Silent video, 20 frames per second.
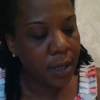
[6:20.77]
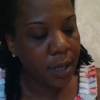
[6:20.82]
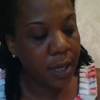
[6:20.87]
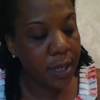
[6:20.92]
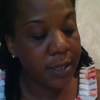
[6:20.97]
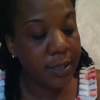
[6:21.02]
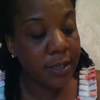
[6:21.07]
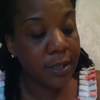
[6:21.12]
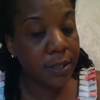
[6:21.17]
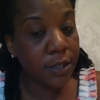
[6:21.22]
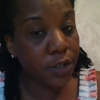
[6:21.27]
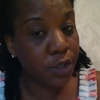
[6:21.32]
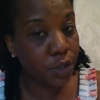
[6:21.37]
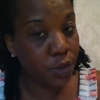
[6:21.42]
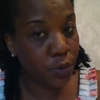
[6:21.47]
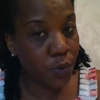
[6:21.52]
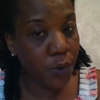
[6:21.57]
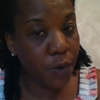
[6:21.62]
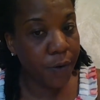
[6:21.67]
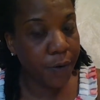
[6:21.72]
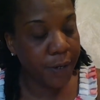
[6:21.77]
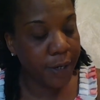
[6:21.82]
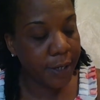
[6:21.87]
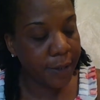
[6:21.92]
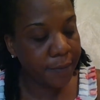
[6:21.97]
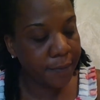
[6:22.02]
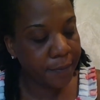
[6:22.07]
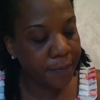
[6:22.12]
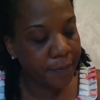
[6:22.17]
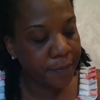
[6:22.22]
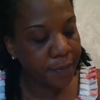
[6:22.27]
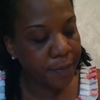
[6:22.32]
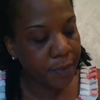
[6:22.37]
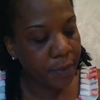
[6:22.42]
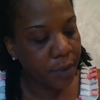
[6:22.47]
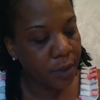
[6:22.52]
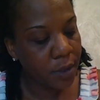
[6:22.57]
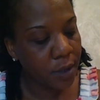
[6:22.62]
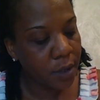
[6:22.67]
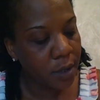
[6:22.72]
is the story,
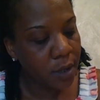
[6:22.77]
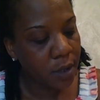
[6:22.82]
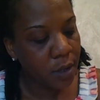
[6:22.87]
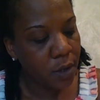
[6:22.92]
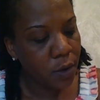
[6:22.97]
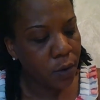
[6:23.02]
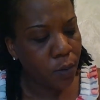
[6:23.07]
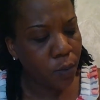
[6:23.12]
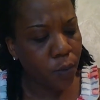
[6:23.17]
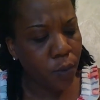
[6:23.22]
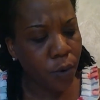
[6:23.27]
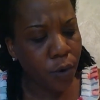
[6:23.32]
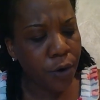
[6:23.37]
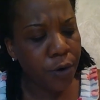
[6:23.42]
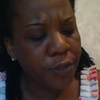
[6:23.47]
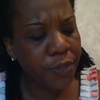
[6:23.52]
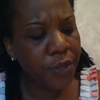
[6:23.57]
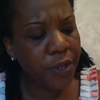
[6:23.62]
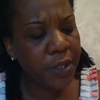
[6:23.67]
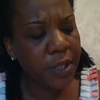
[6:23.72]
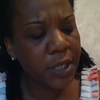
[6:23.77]
worthy